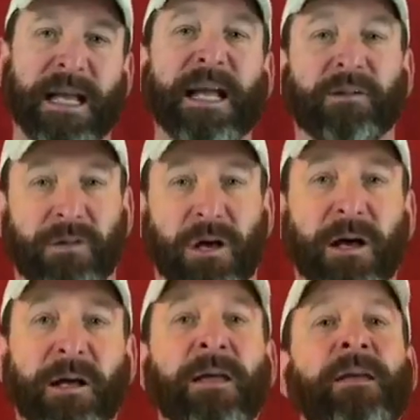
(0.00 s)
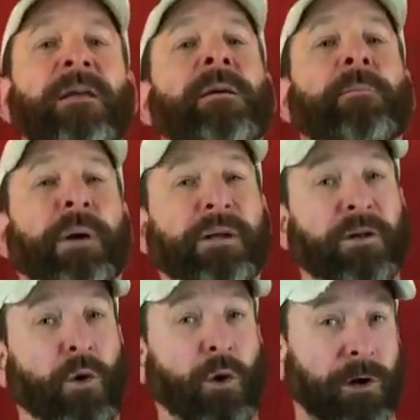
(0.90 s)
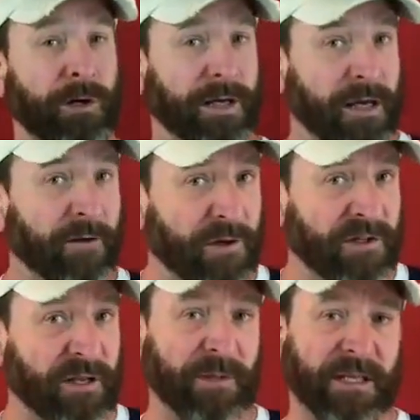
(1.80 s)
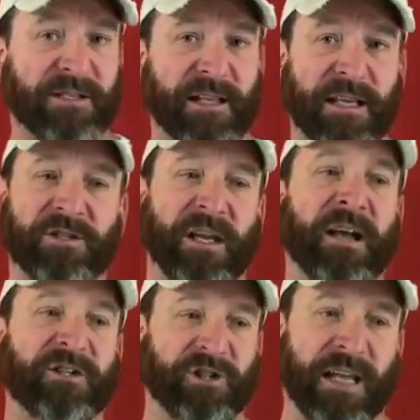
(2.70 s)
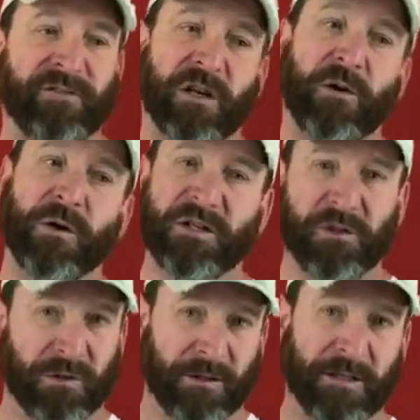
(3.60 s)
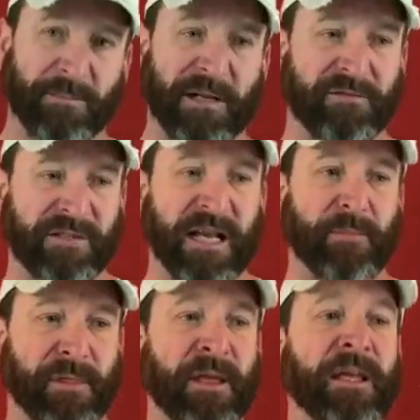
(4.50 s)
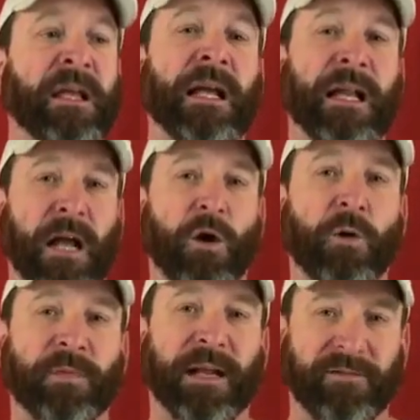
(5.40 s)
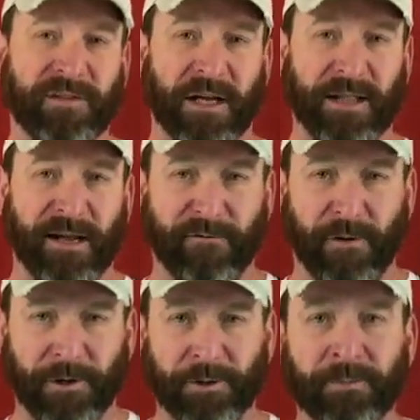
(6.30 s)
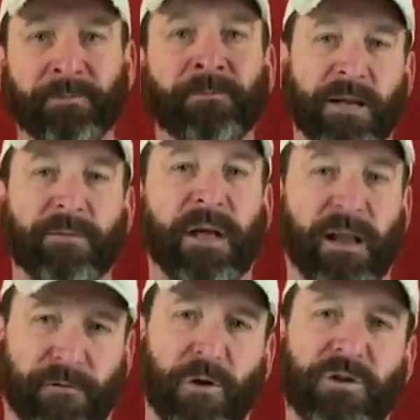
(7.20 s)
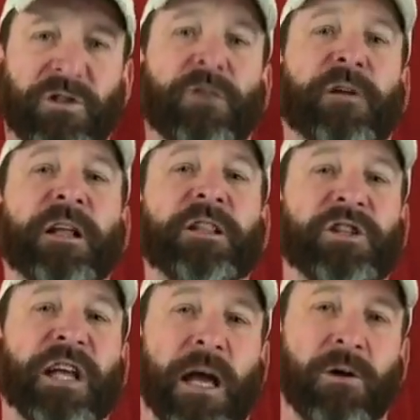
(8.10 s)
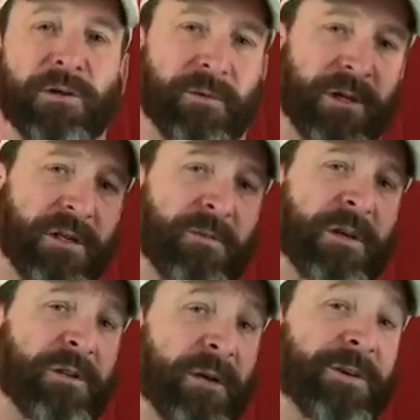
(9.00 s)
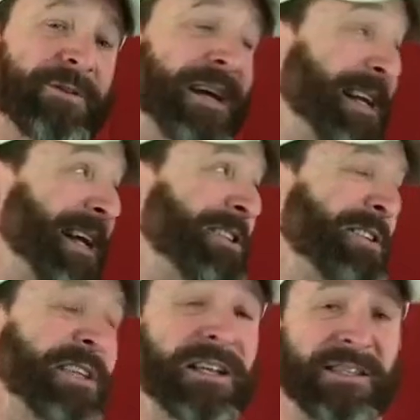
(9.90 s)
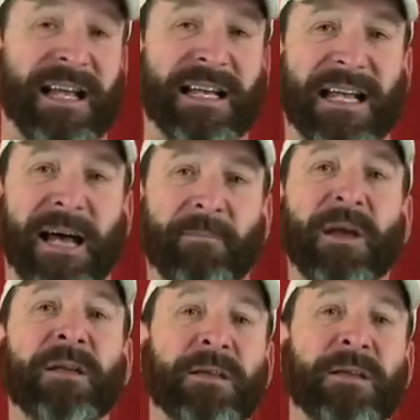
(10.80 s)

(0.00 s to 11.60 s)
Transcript: kind of long, but in order to cover some of these things, you actually have to go into a little bit of depth. And I hope that I've done that for you. And folks, don't forget to check out www.notjustguns.com.